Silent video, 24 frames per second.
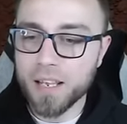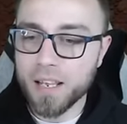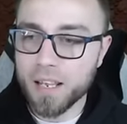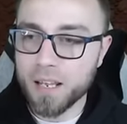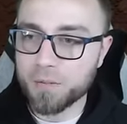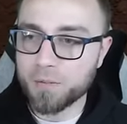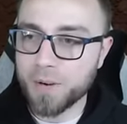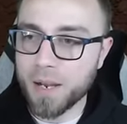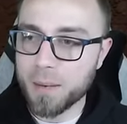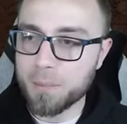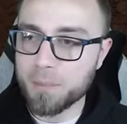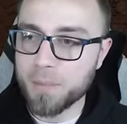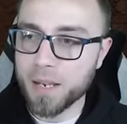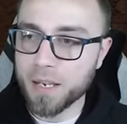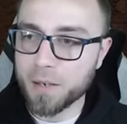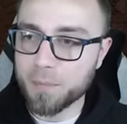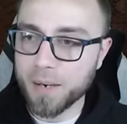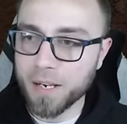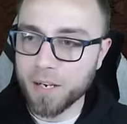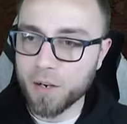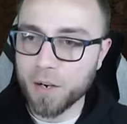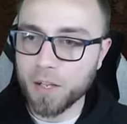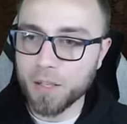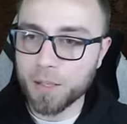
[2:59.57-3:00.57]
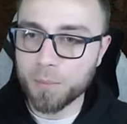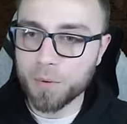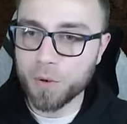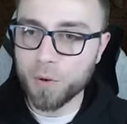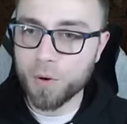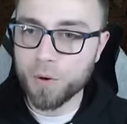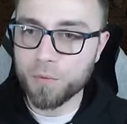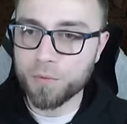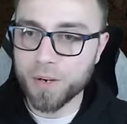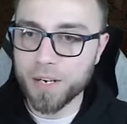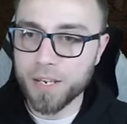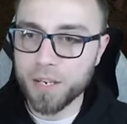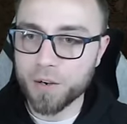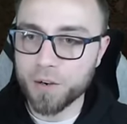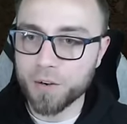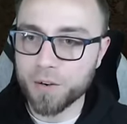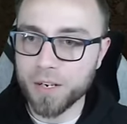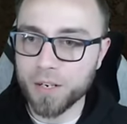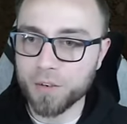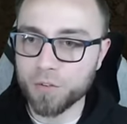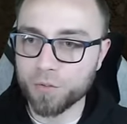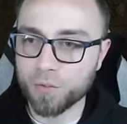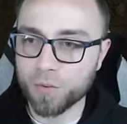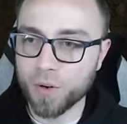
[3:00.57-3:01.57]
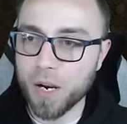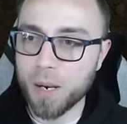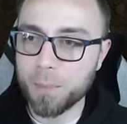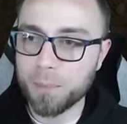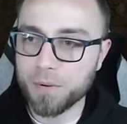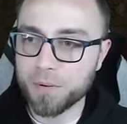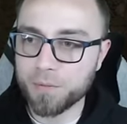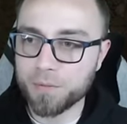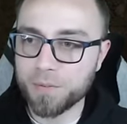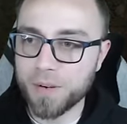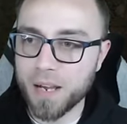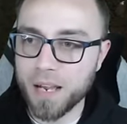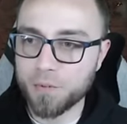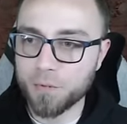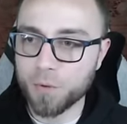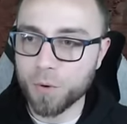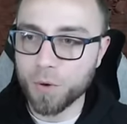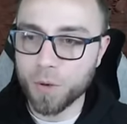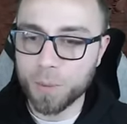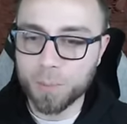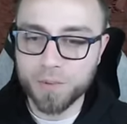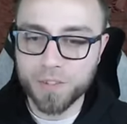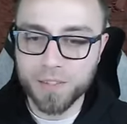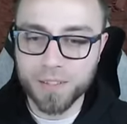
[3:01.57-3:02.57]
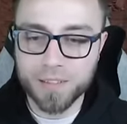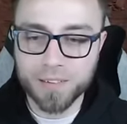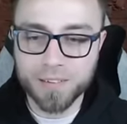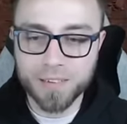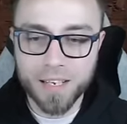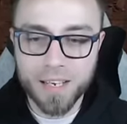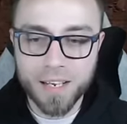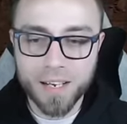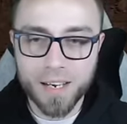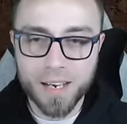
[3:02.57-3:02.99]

if I make my golem go over here and drop five corpses,